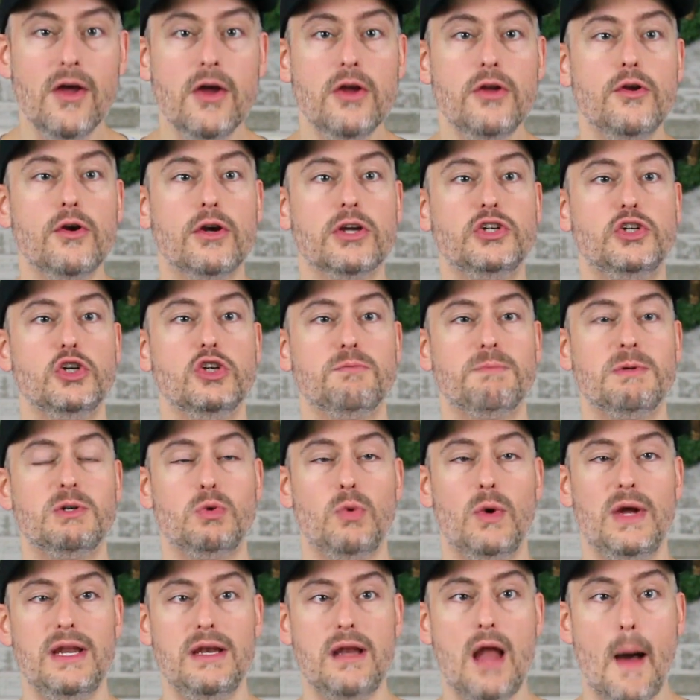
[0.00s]
You can choose
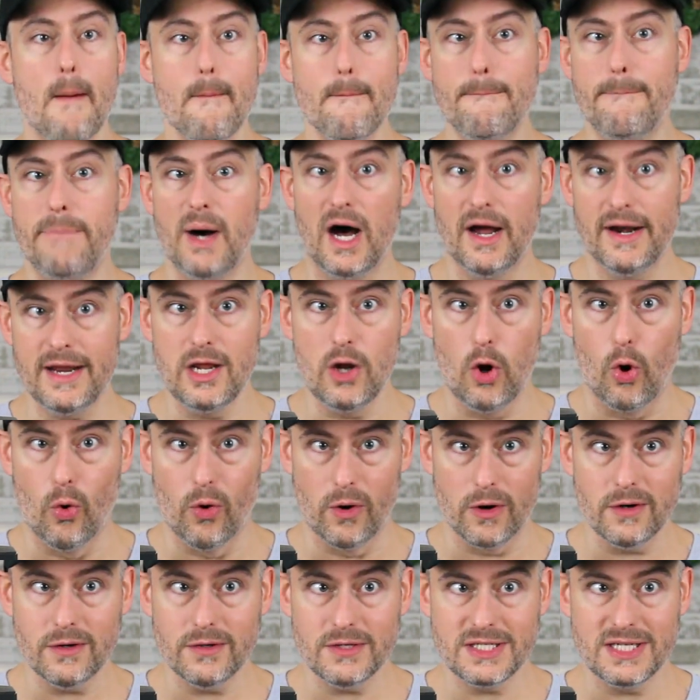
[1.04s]
between body horror,